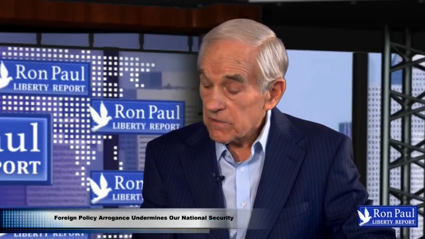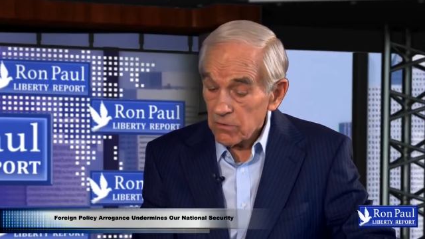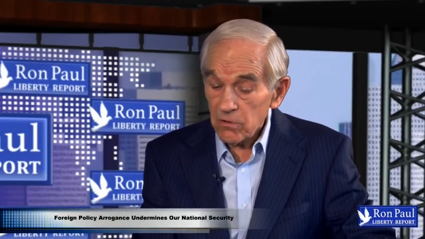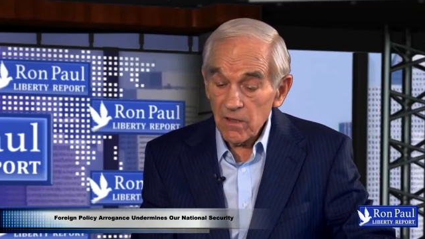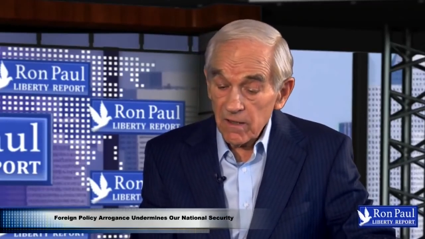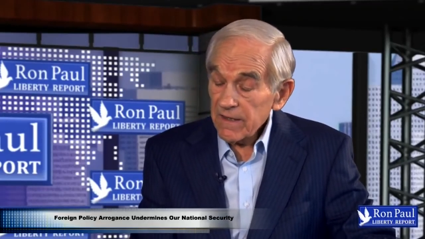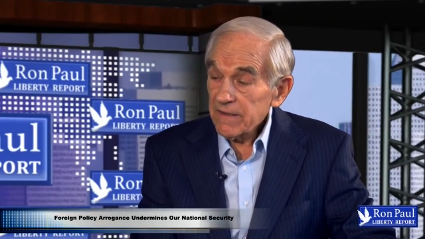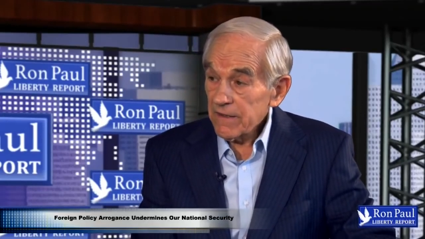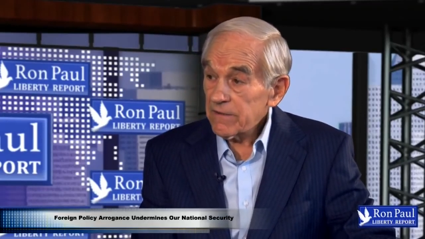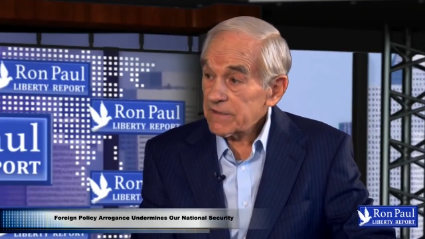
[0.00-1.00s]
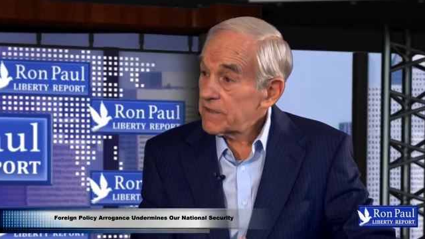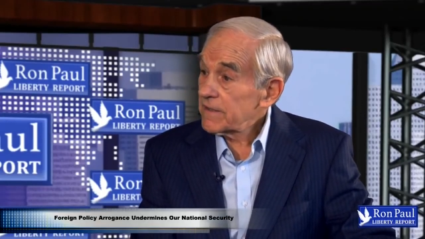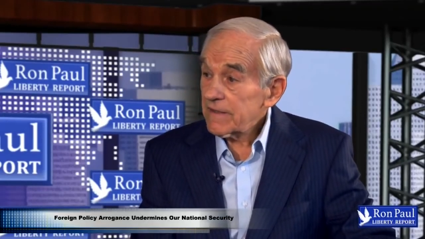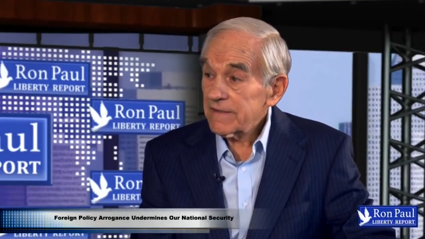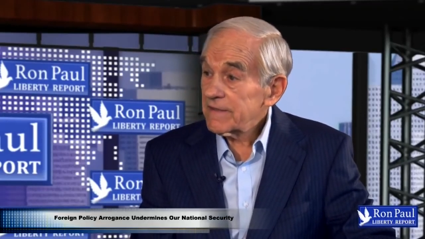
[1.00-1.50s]
So it's going to
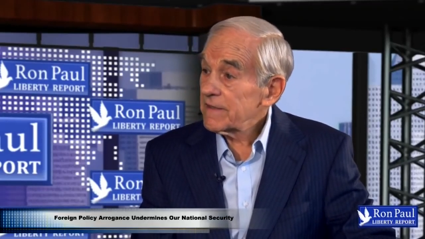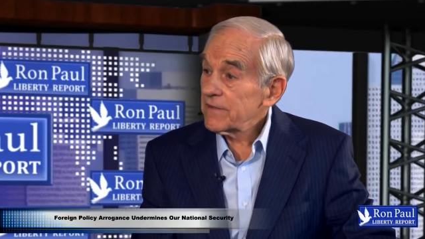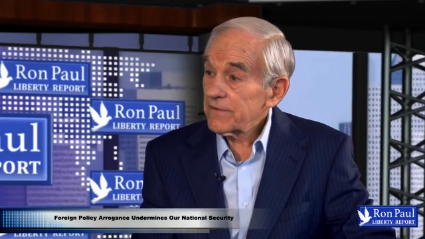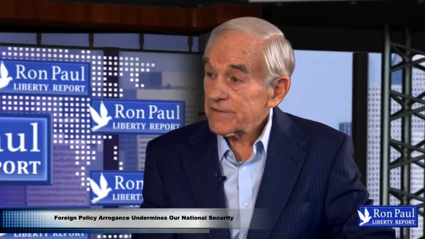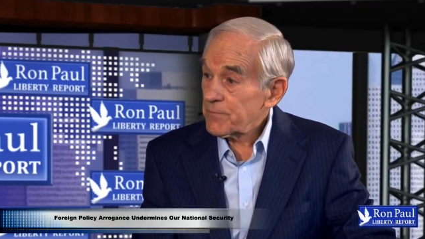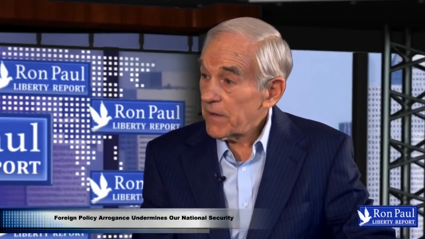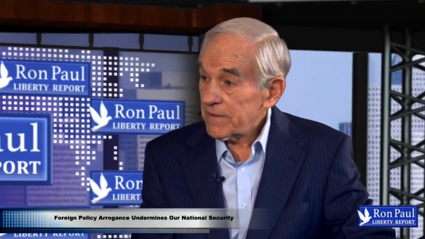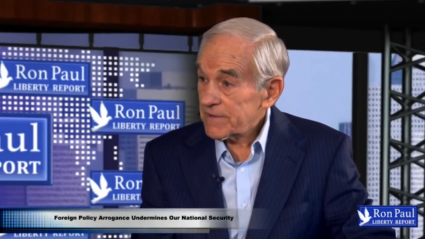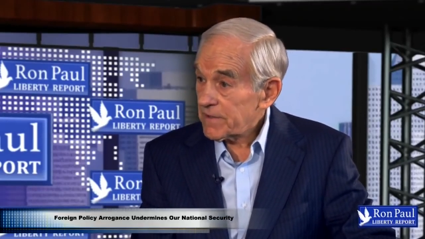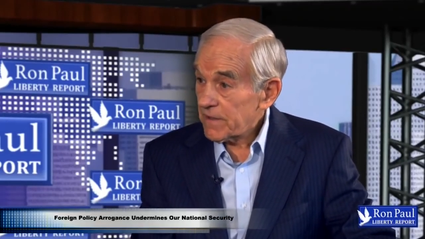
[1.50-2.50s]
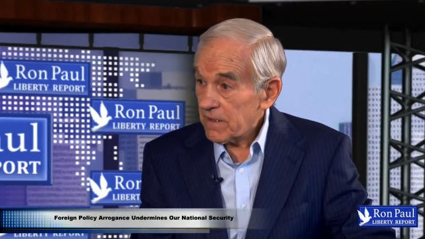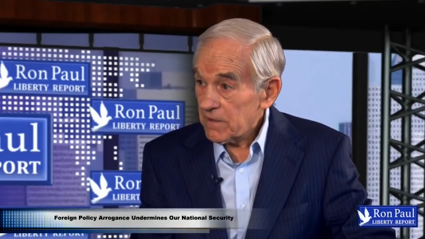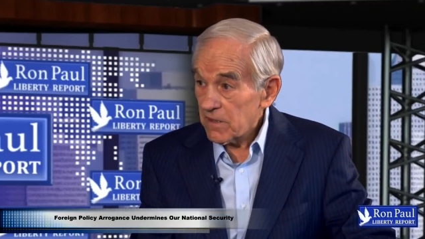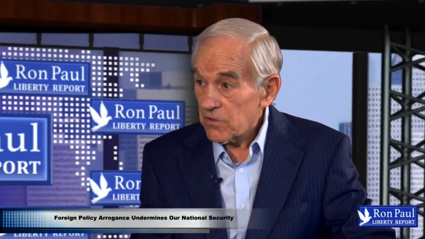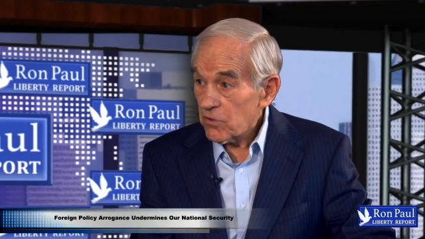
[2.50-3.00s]
continue. The spending is going to
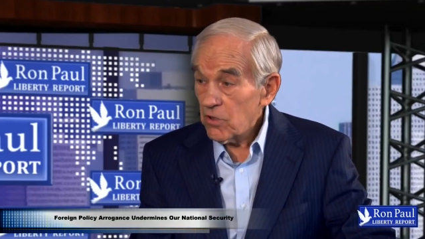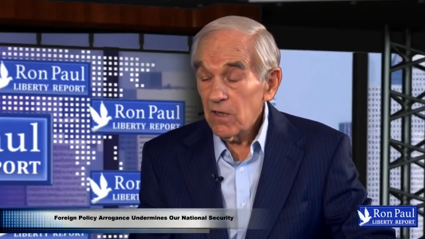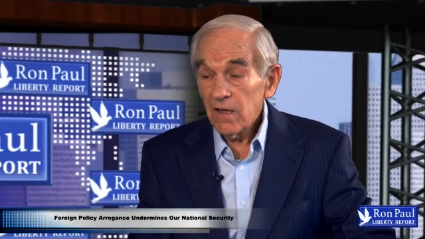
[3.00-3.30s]
continue.